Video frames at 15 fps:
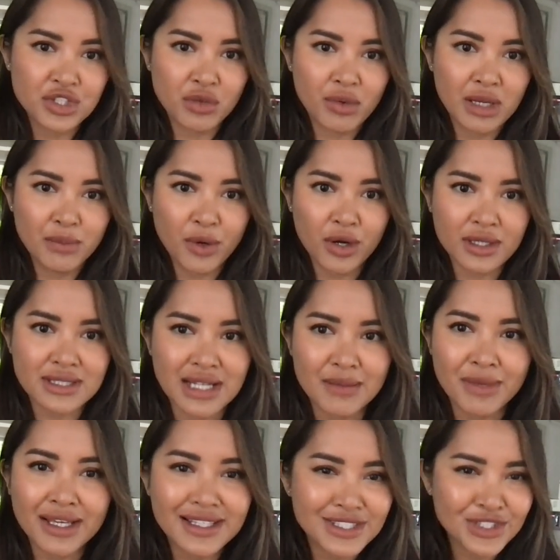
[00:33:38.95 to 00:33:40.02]
read books. And I'm
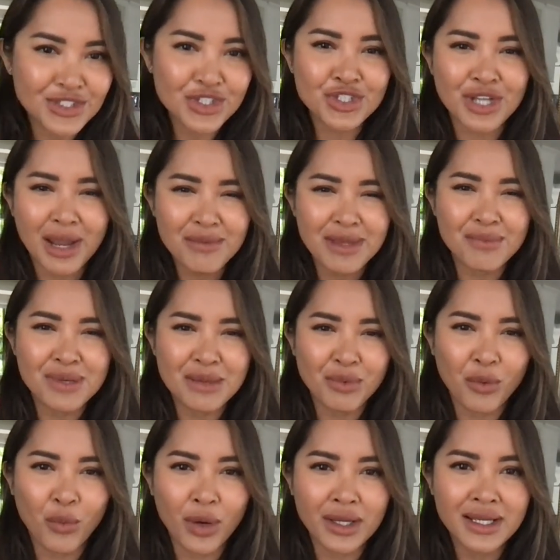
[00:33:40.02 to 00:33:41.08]
like, it's such a shame that
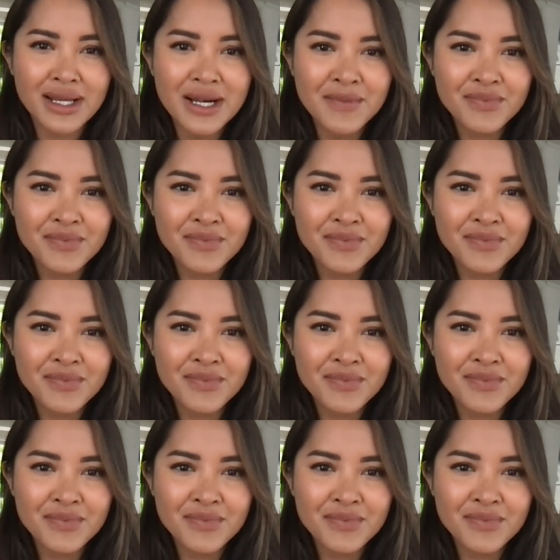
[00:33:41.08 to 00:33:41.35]
people would,